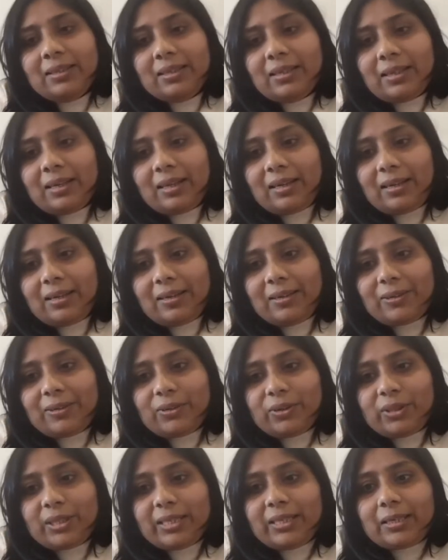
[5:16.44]

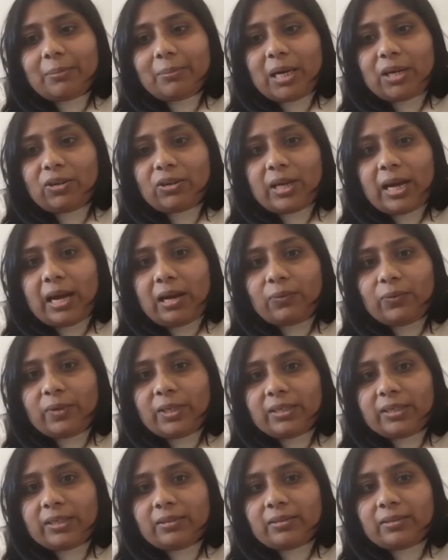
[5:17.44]
to think about how we
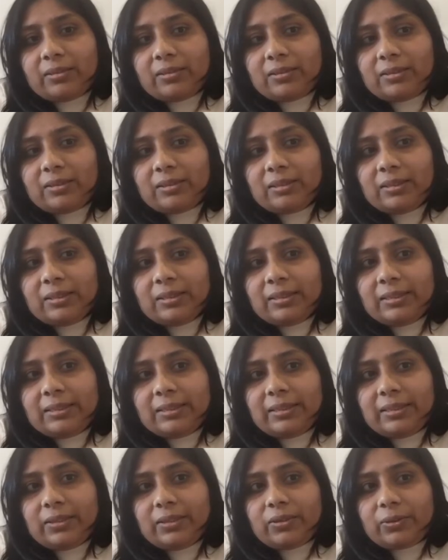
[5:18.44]
can,
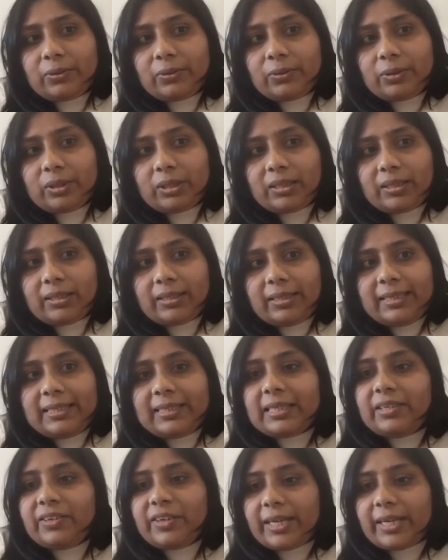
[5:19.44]
you know,
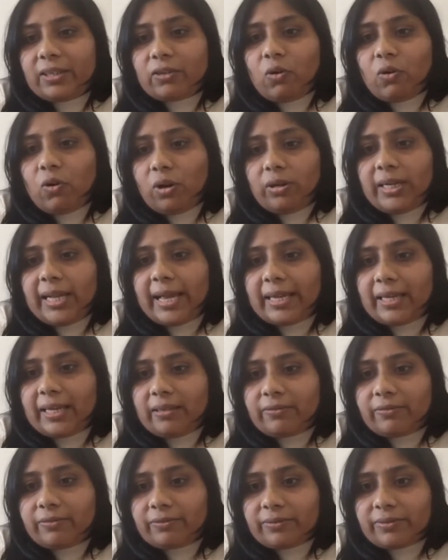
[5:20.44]
integrate all life.
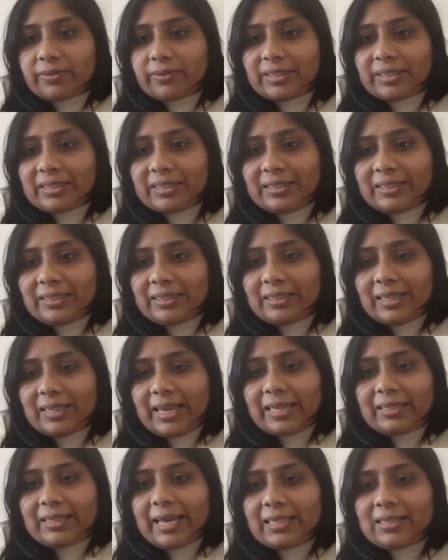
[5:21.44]

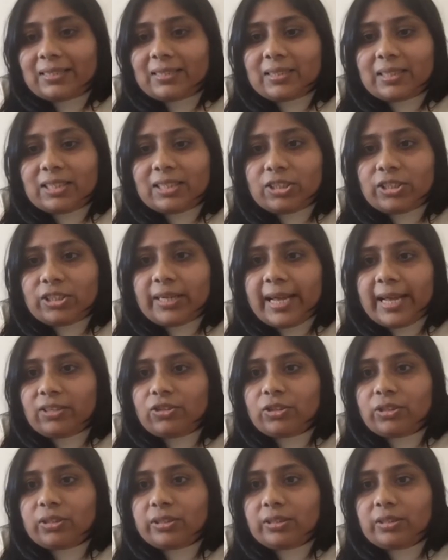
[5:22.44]
And that's such a
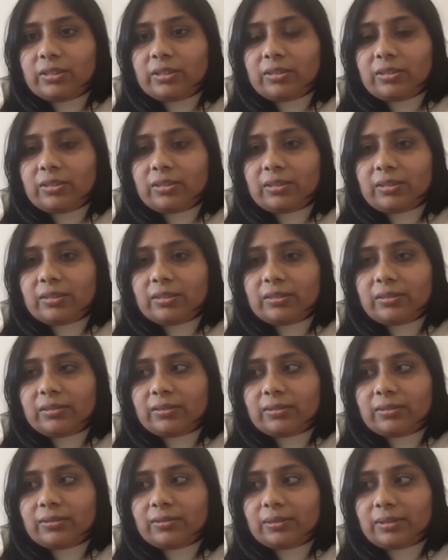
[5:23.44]
natural,
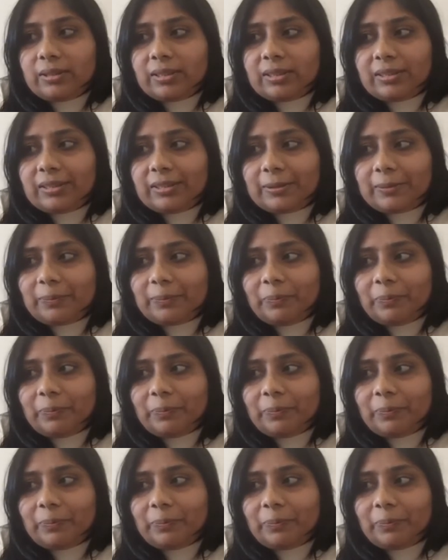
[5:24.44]
I